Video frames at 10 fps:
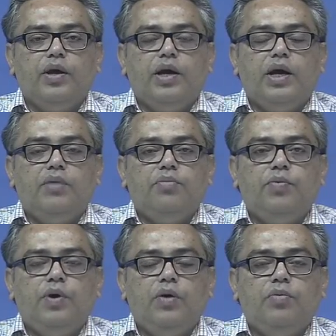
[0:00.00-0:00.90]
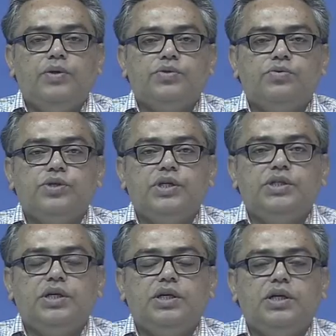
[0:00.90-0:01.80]
And memorandum of
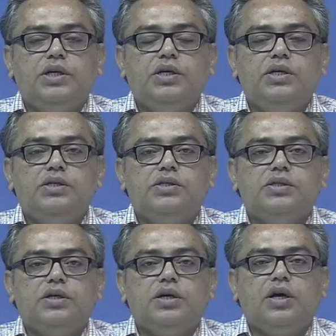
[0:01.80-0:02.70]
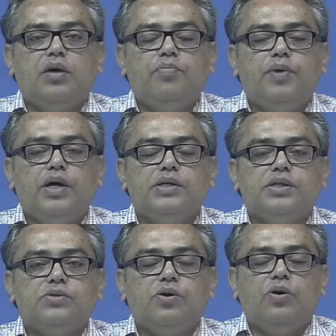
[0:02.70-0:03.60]
association is uh,
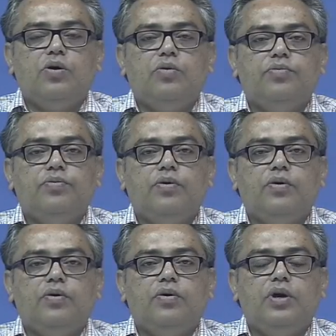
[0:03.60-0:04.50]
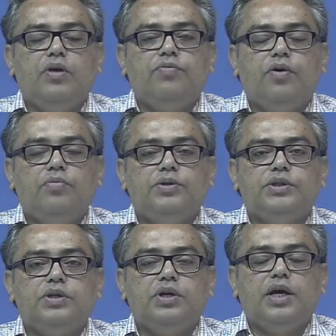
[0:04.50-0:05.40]
comprises of uh,
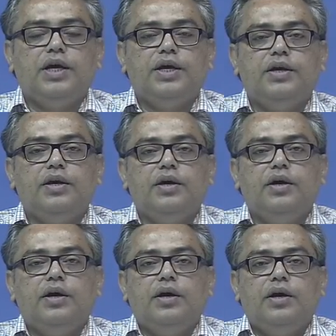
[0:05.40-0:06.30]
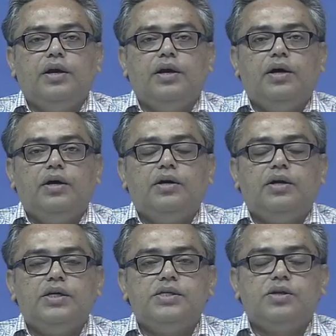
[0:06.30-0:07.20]
information like uh,
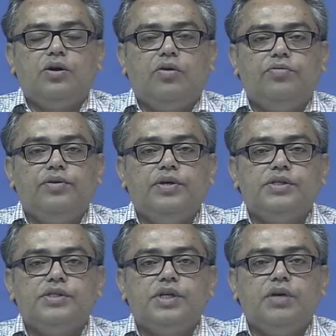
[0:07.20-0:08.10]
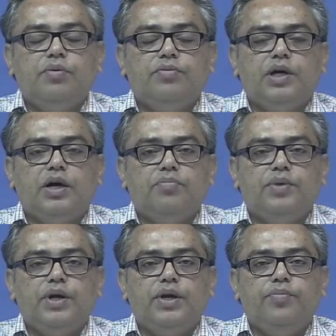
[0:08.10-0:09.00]
register office, name of the
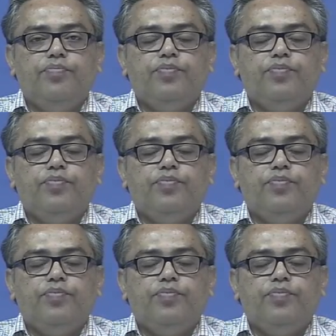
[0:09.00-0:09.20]
company,